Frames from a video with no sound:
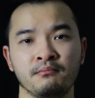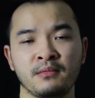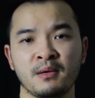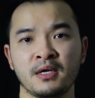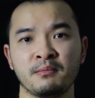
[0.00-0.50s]

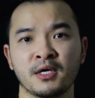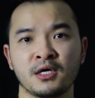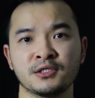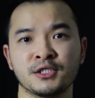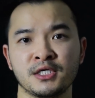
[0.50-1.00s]
Maybe
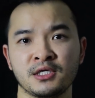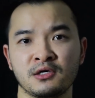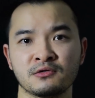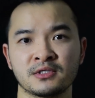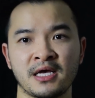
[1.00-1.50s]
because she
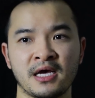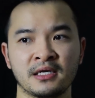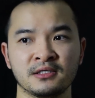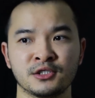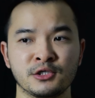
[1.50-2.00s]
knows
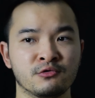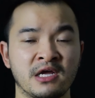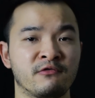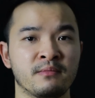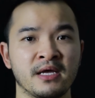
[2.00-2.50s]
that she will
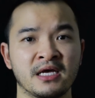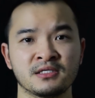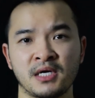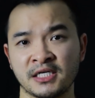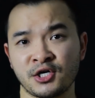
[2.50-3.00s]
never be
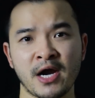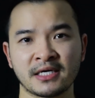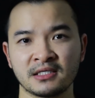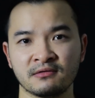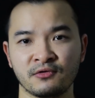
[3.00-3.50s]
as
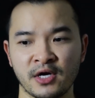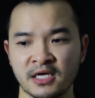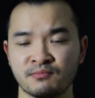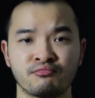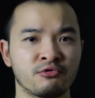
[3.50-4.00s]
attractive or
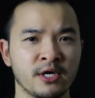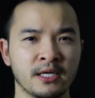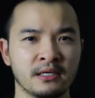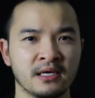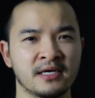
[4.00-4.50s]
as
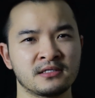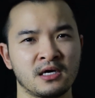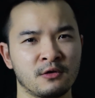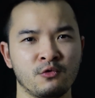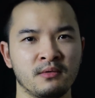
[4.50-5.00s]
pretty as
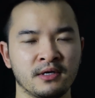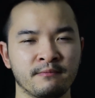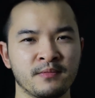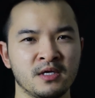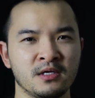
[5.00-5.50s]
other women,
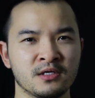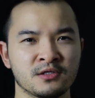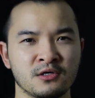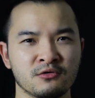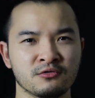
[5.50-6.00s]

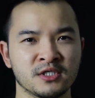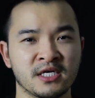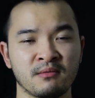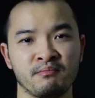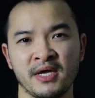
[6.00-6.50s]
so she
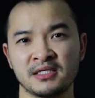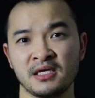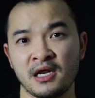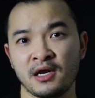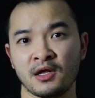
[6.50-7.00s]

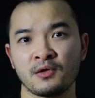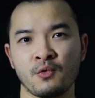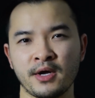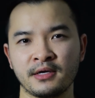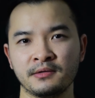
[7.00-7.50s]
competes in another
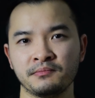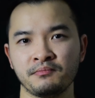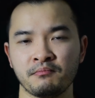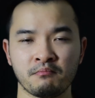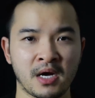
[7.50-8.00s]
way
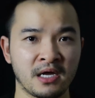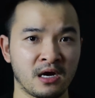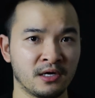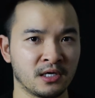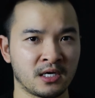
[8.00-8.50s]
by
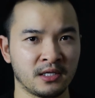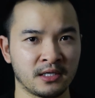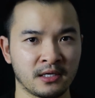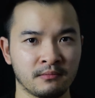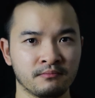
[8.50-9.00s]
undercutting
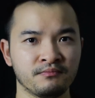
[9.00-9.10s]
them